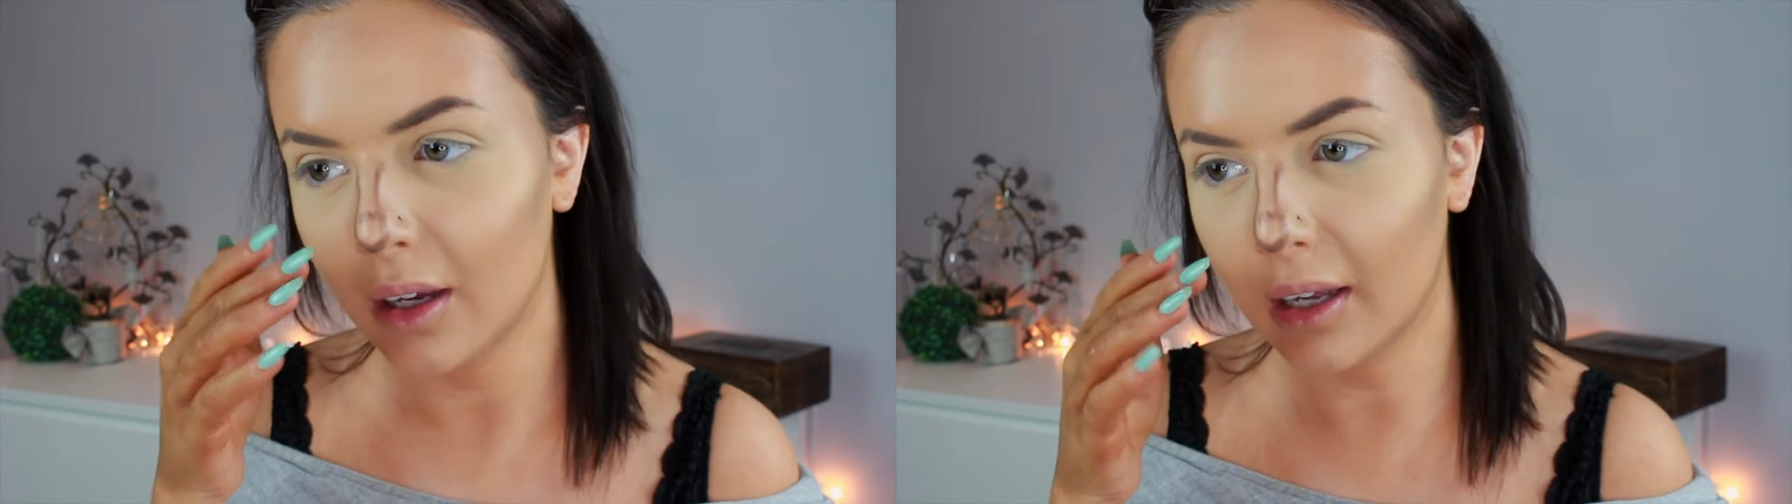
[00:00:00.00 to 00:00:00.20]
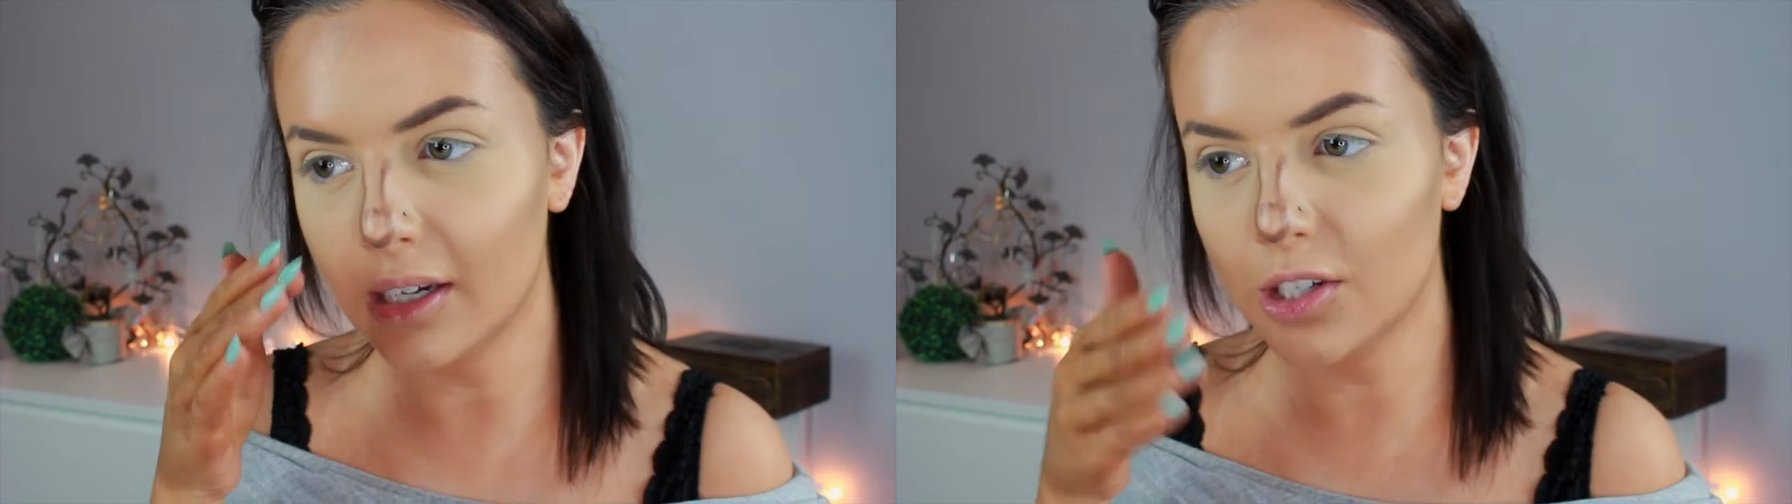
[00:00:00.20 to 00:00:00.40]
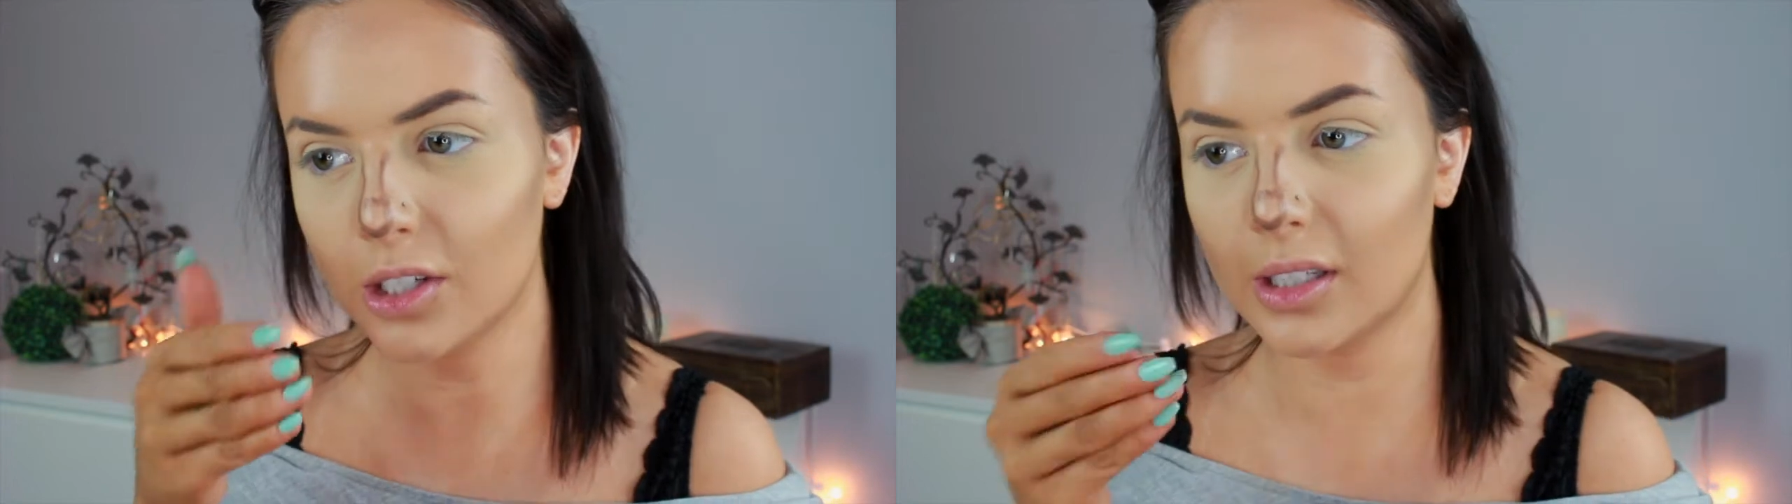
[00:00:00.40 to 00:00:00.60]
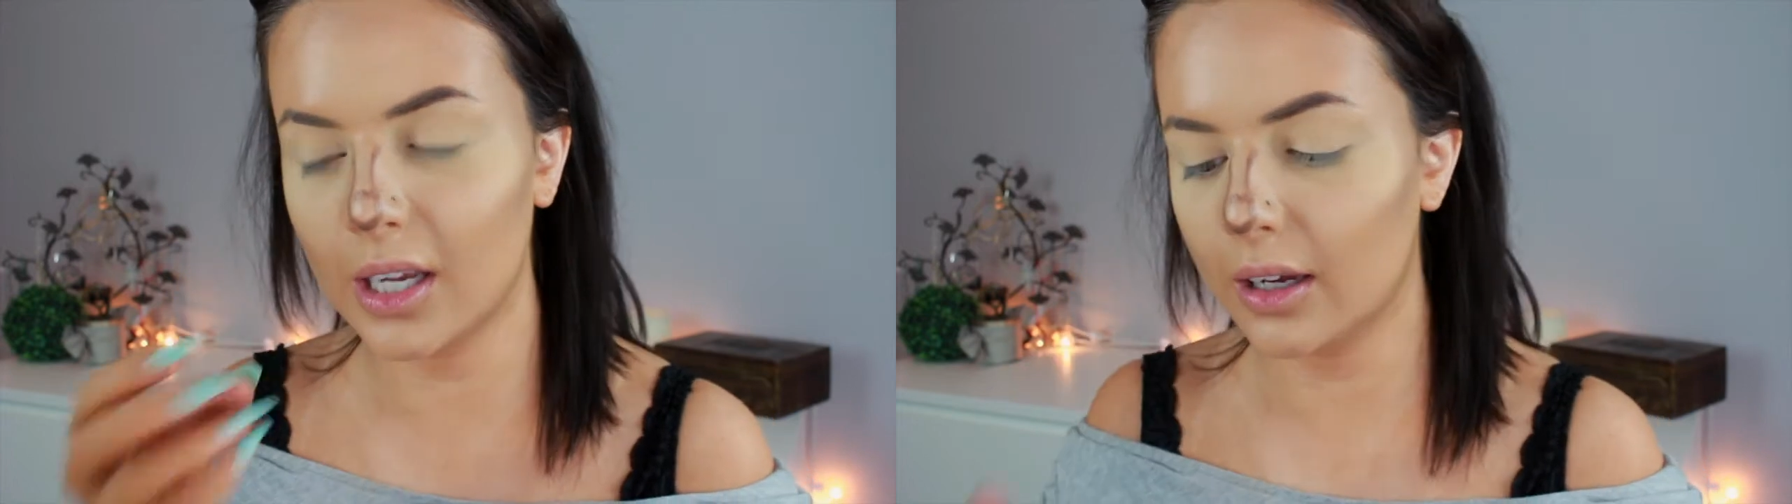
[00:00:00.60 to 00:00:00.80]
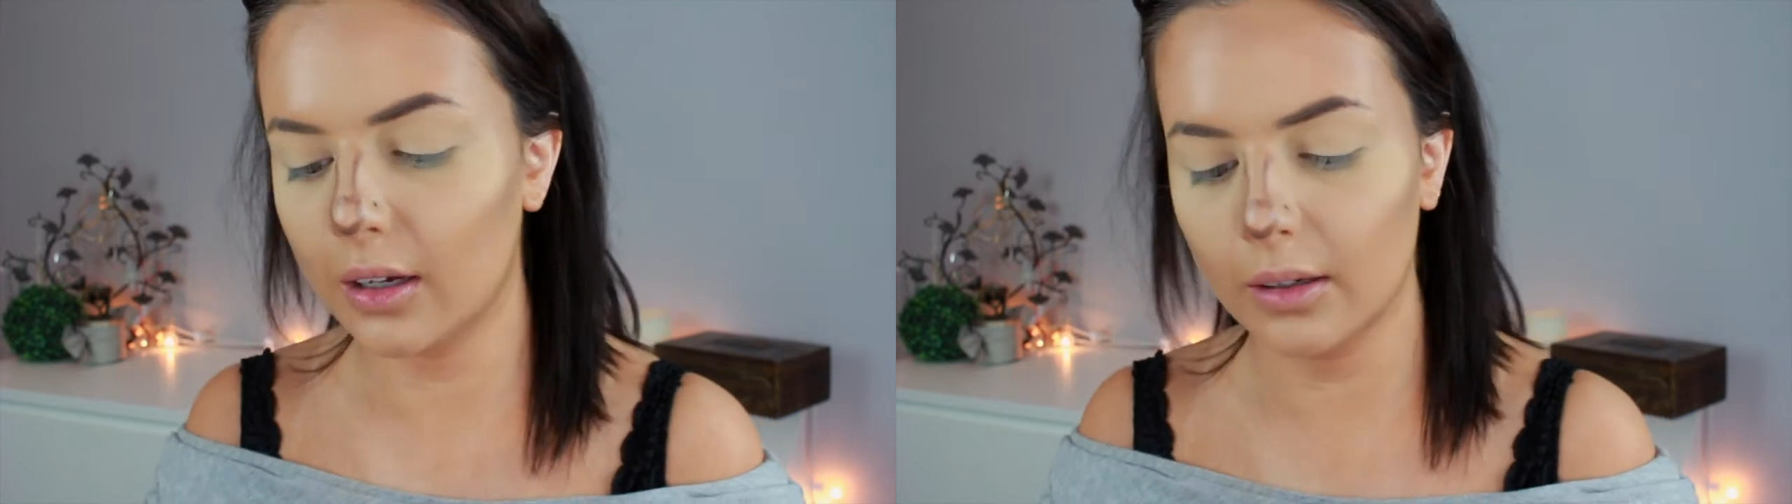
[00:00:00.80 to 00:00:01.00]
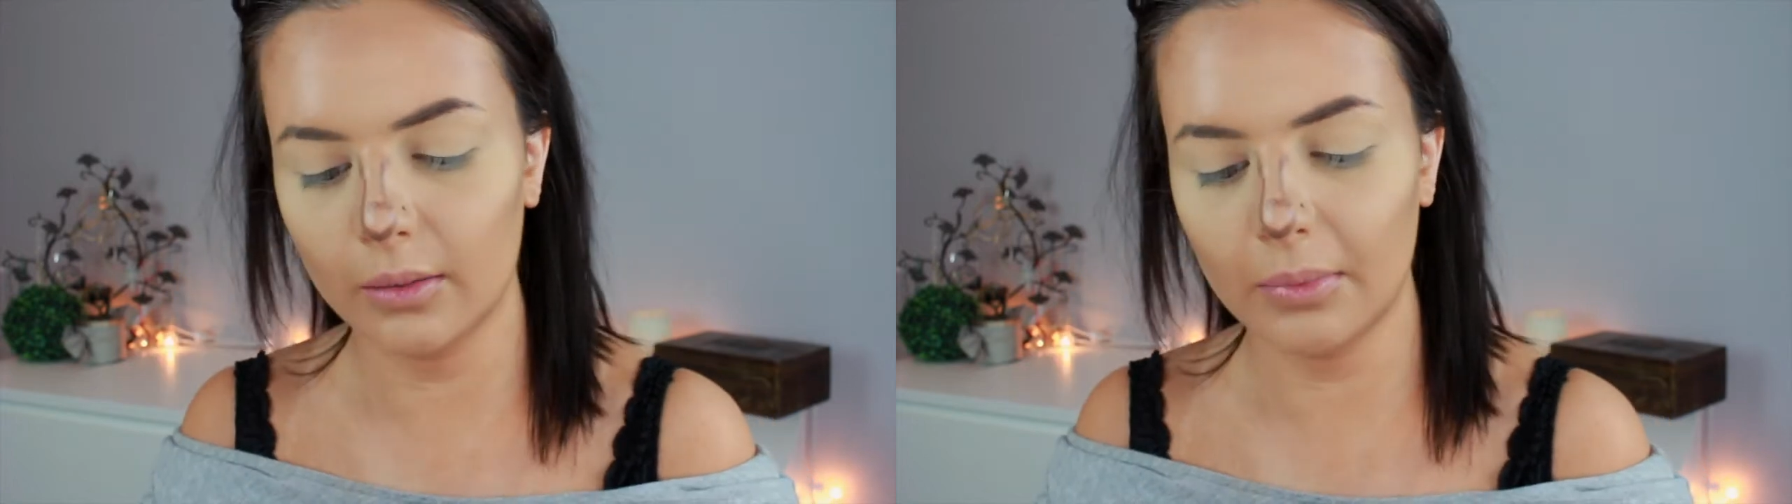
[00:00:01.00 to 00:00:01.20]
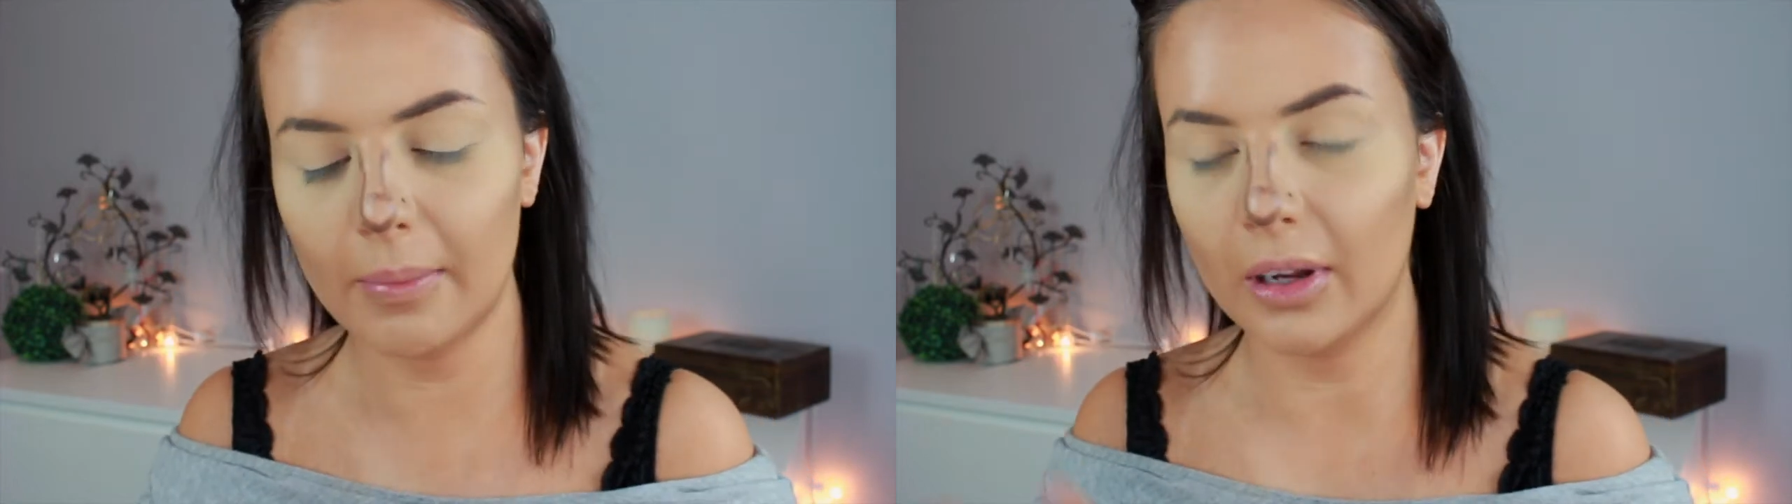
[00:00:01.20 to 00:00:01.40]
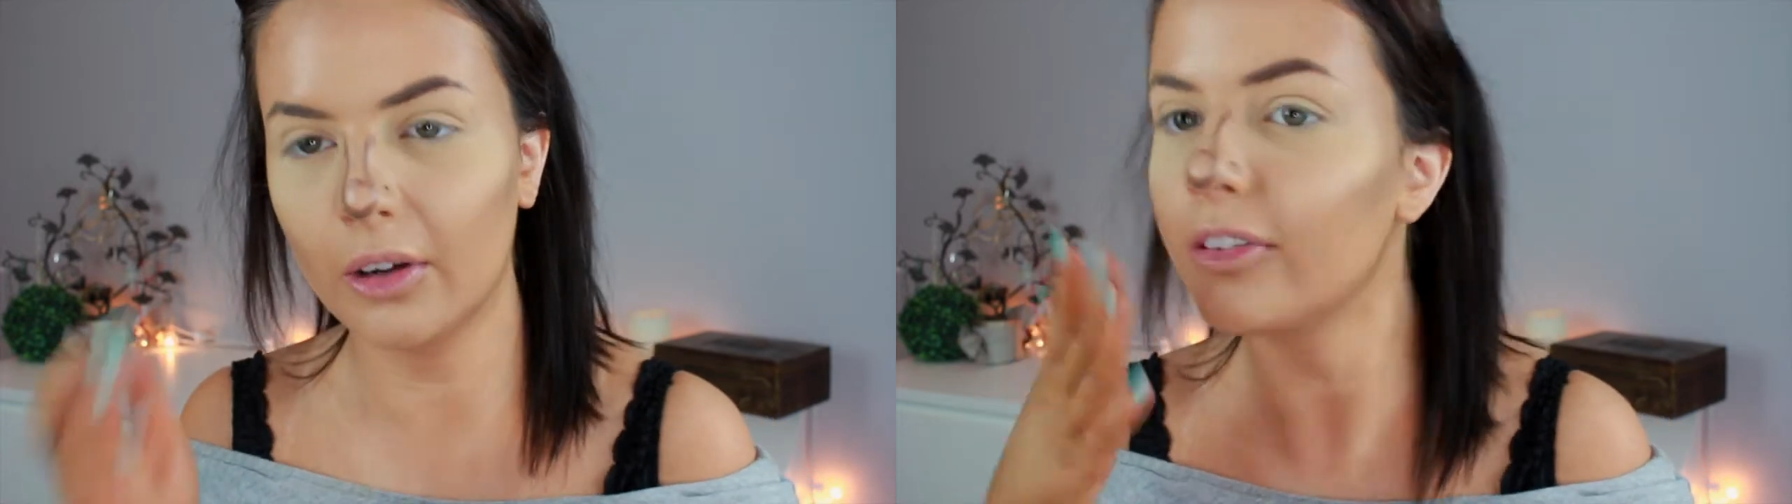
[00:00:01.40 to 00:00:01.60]
And I just take my
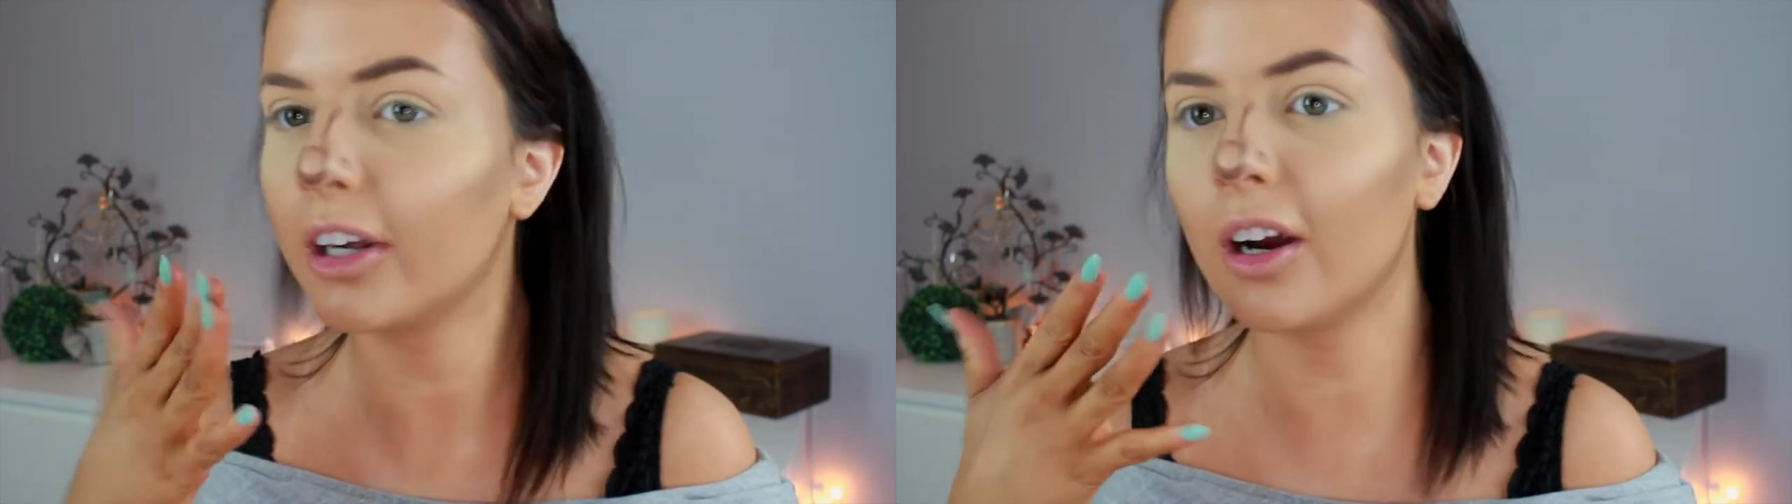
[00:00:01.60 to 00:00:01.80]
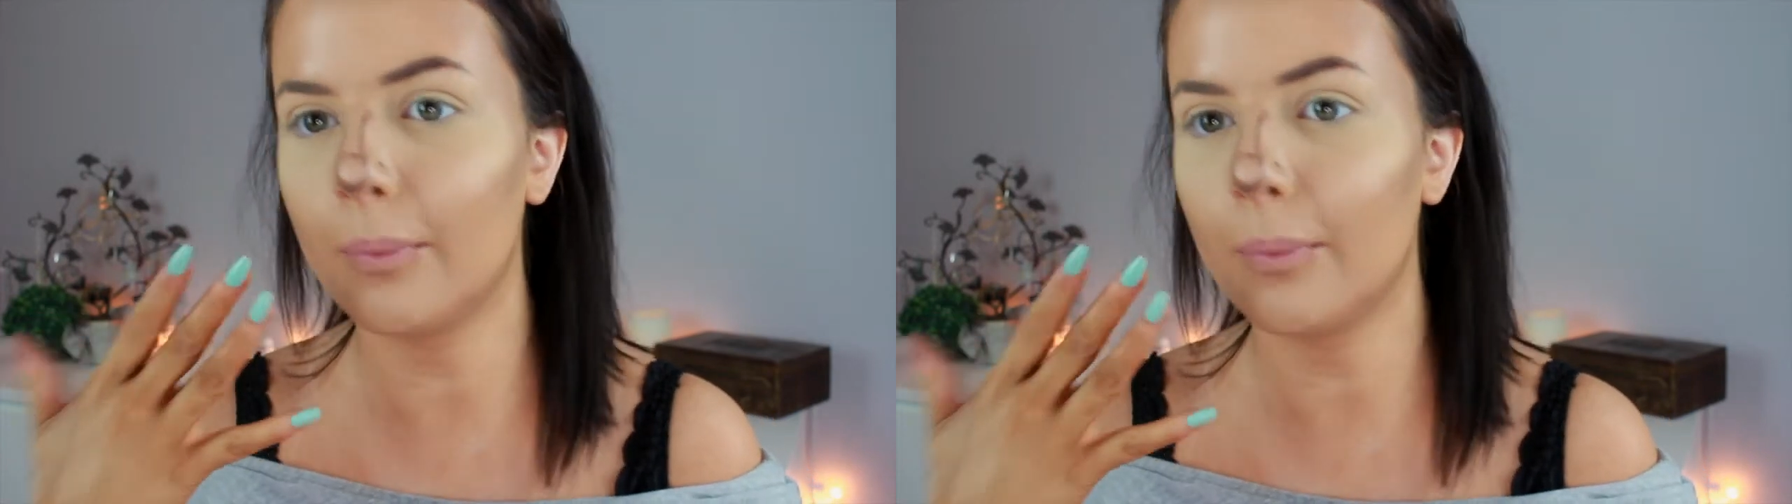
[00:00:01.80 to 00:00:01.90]
middle finger.